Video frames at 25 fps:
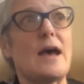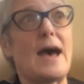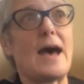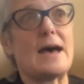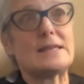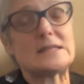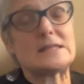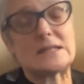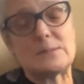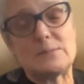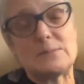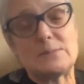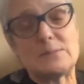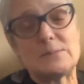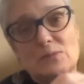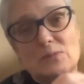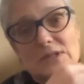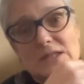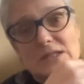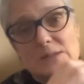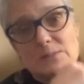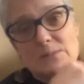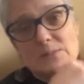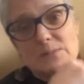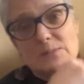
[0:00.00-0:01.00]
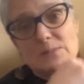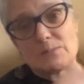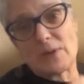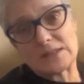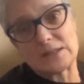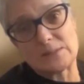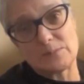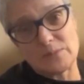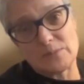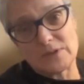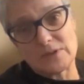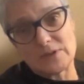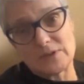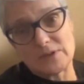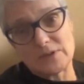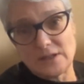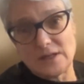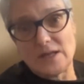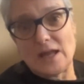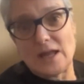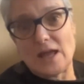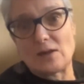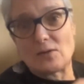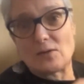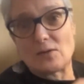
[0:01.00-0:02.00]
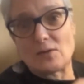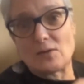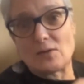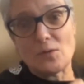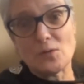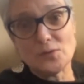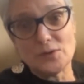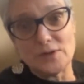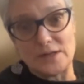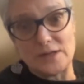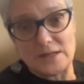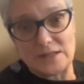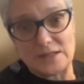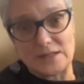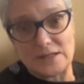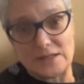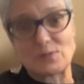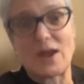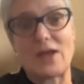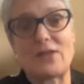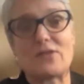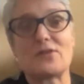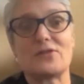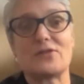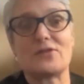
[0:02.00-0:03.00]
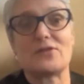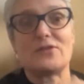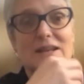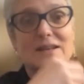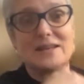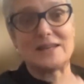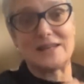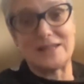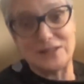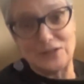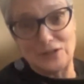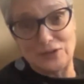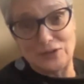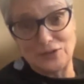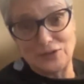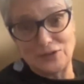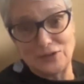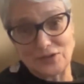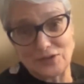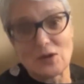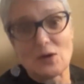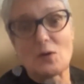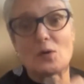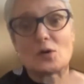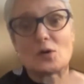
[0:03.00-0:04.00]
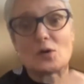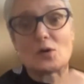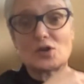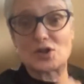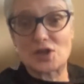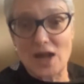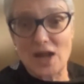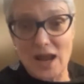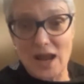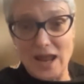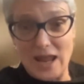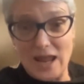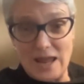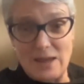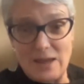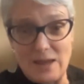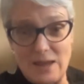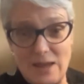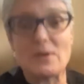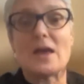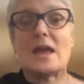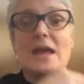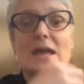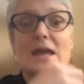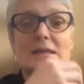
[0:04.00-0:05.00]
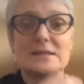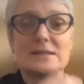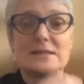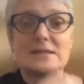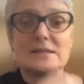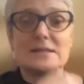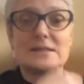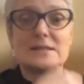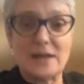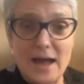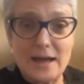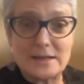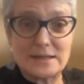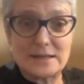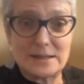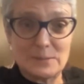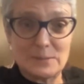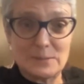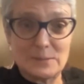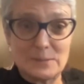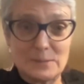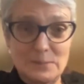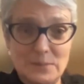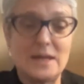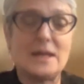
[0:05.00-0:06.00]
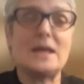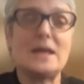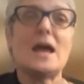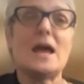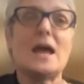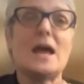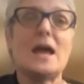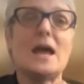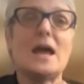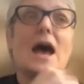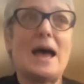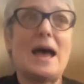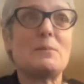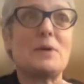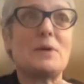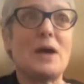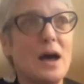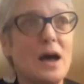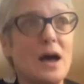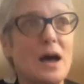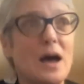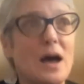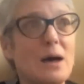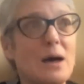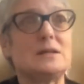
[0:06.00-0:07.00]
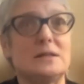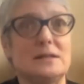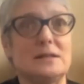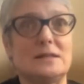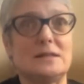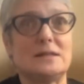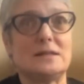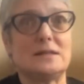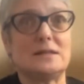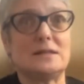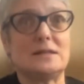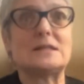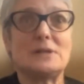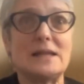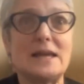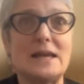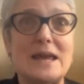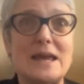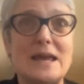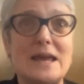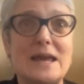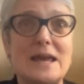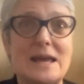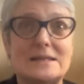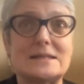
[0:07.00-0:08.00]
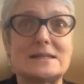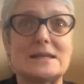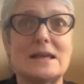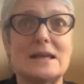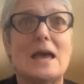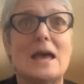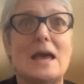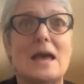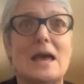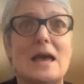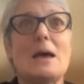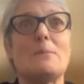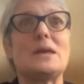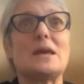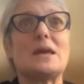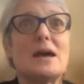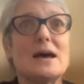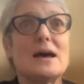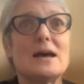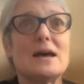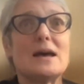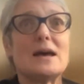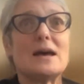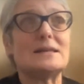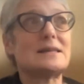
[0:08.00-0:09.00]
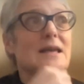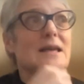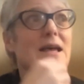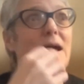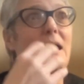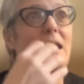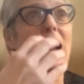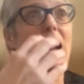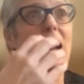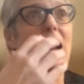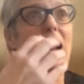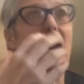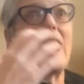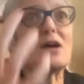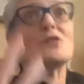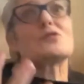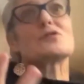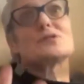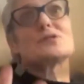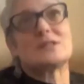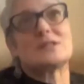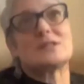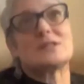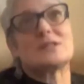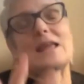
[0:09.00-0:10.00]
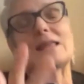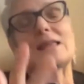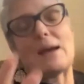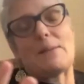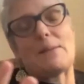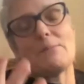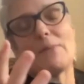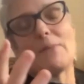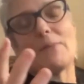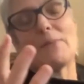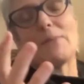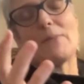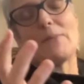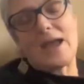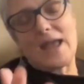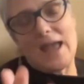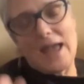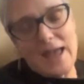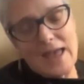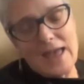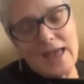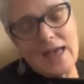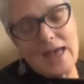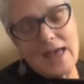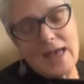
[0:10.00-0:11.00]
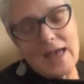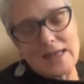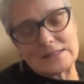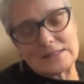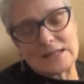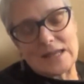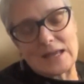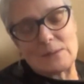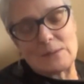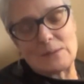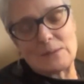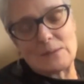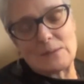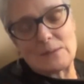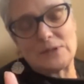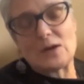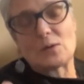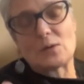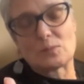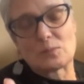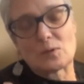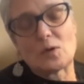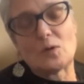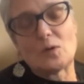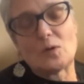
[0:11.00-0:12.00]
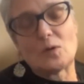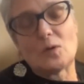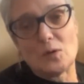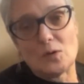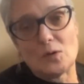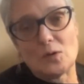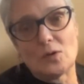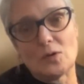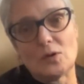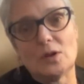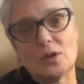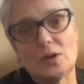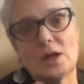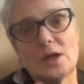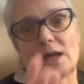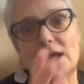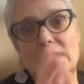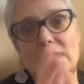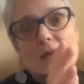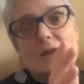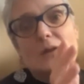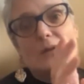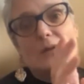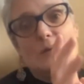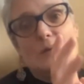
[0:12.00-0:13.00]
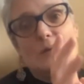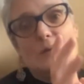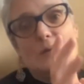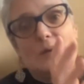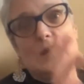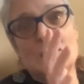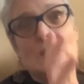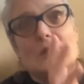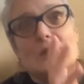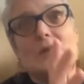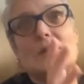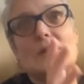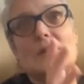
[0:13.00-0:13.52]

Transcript: has to be responsibility and wholeness rather than guilt or shame. It's got to be, I'm coming to this place because I understand that my hands can play a role in